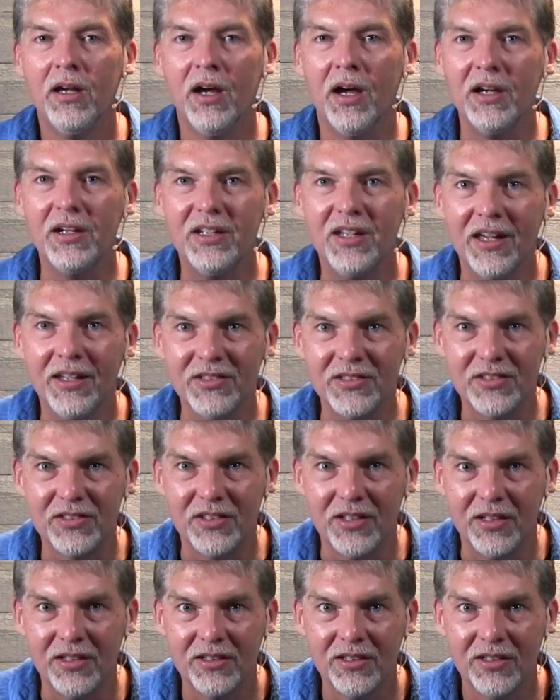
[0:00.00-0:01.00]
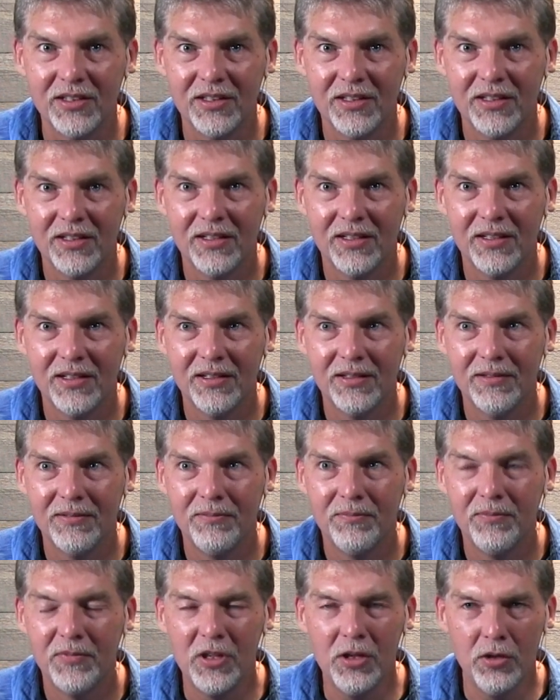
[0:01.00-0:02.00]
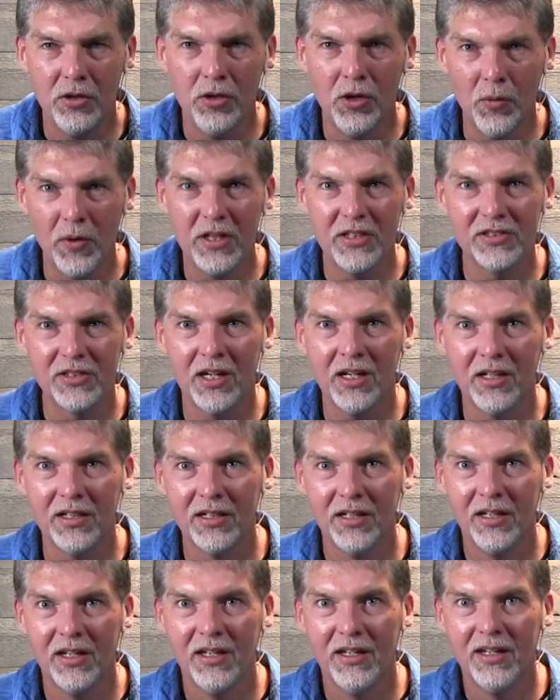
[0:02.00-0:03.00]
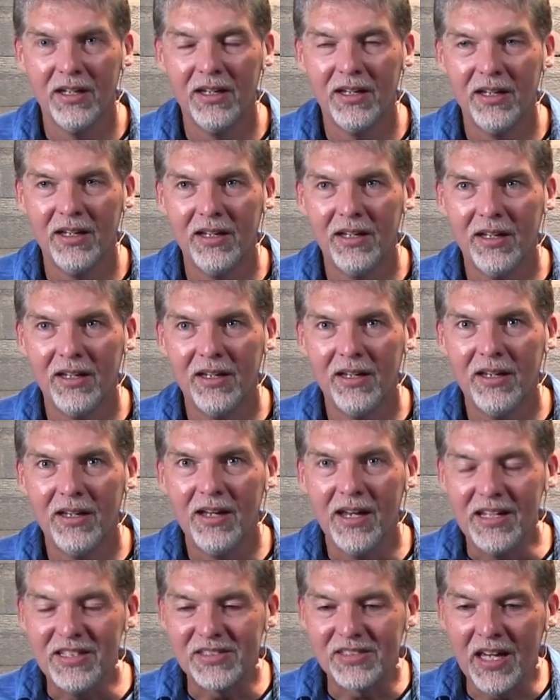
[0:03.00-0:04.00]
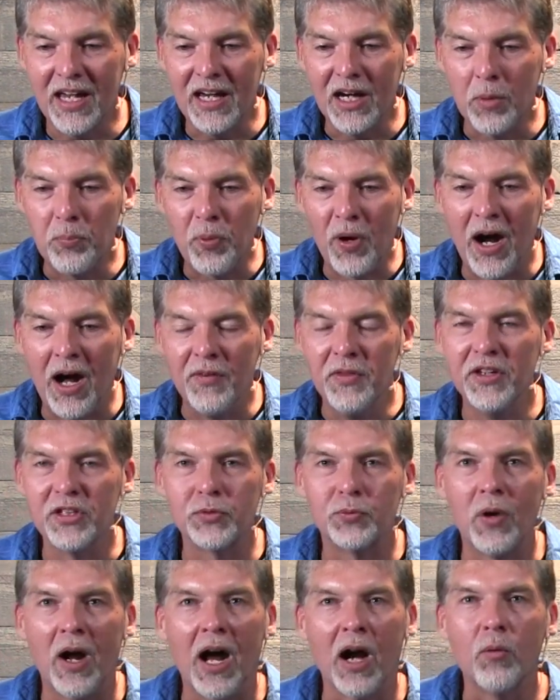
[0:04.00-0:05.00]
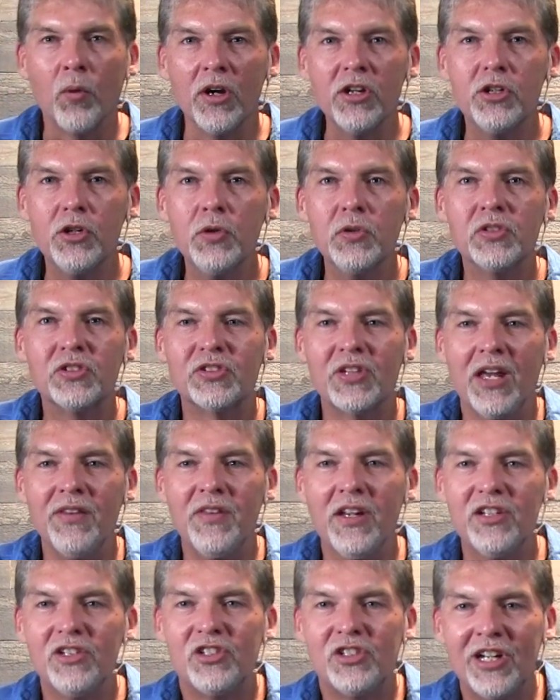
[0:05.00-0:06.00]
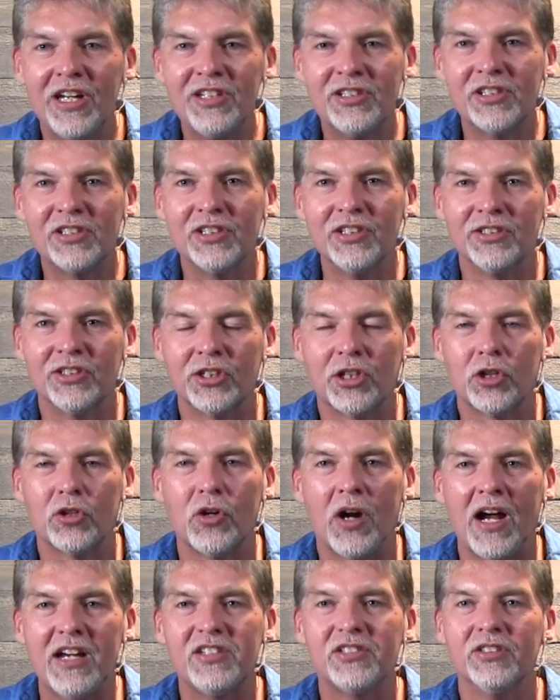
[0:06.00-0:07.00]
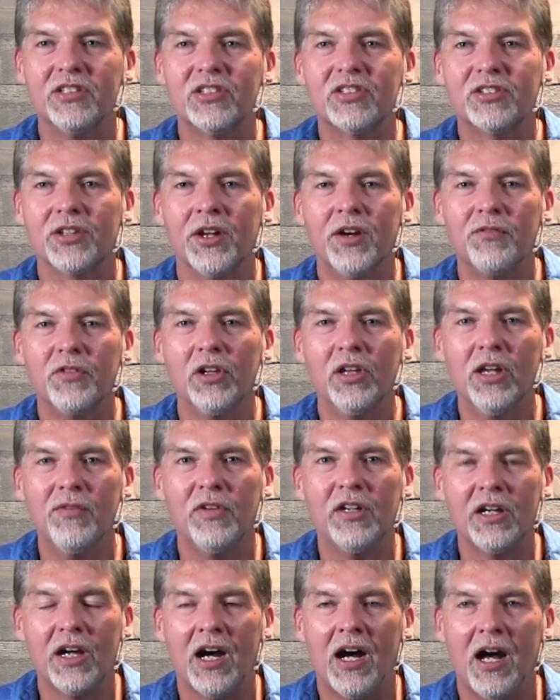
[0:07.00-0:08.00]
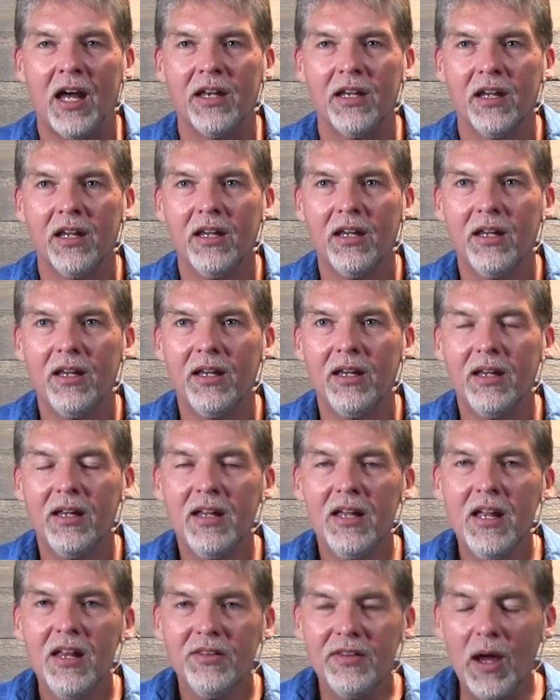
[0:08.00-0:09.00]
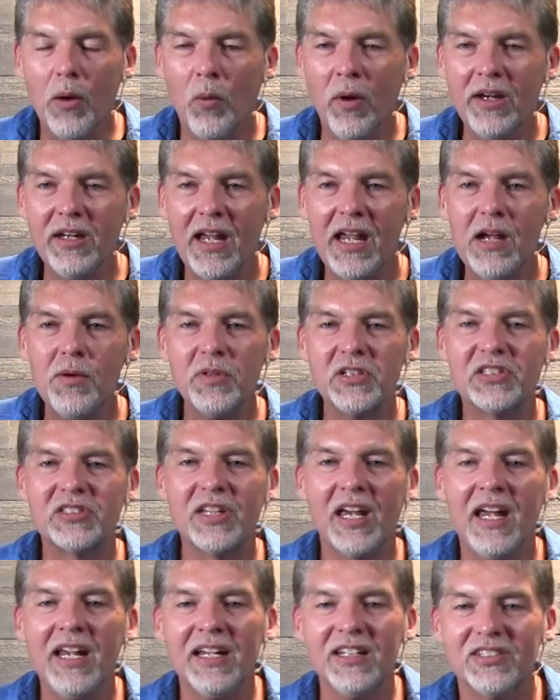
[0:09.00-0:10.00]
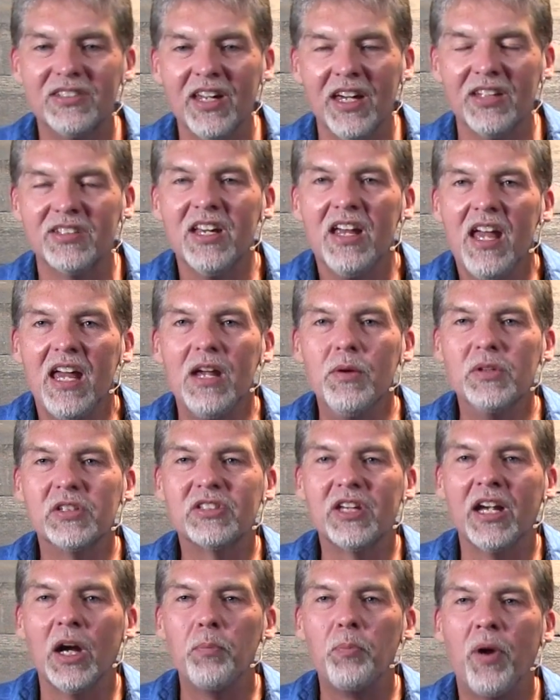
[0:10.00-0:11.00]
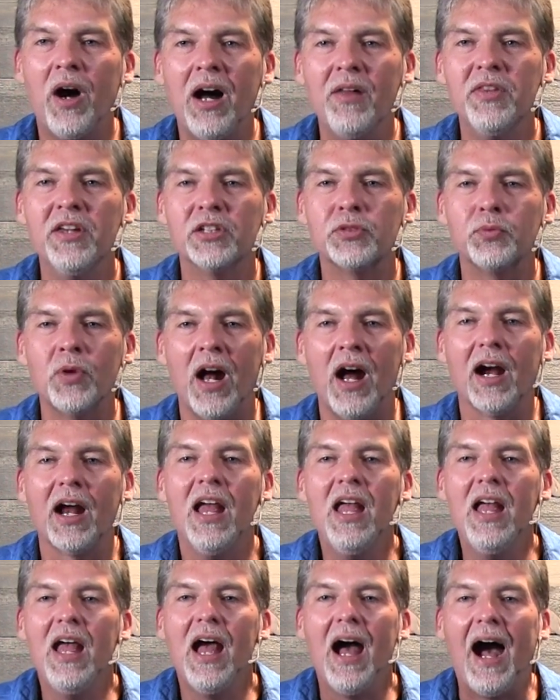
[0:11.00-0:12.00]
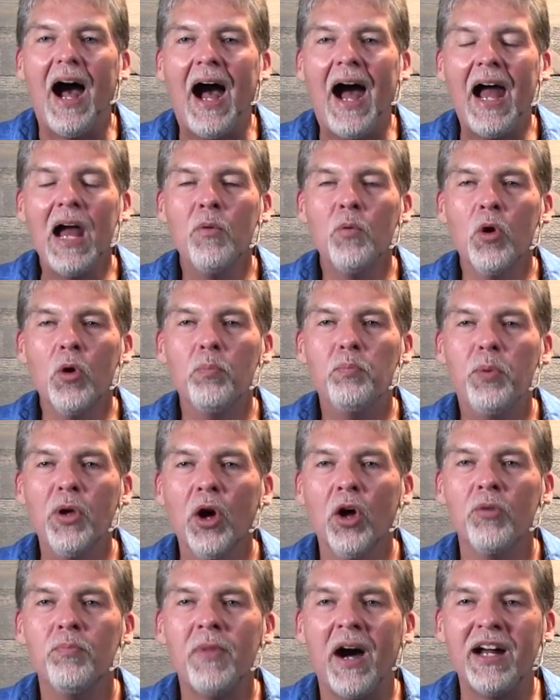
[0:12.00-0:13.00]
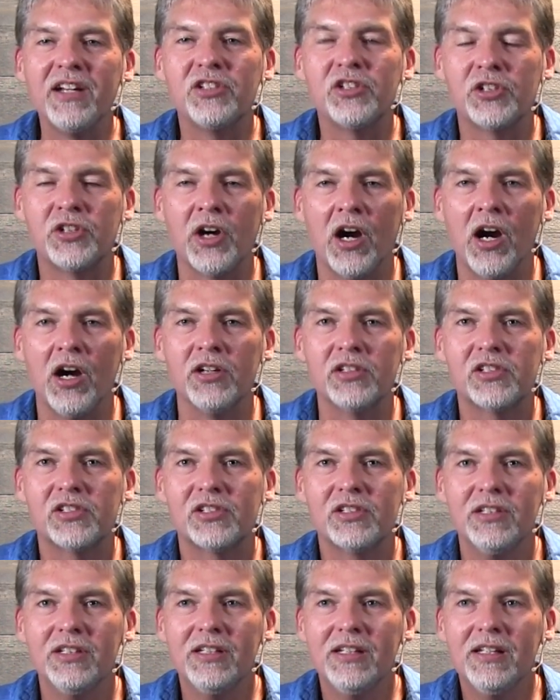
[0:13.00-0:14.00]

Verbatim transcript: against it. You, you know what he's saying? He's saying, Upon this rock where you said that Jesus is the Christ, the Son of the living God, that what he was saying is this He was saying, Upon this rock, I will build my church,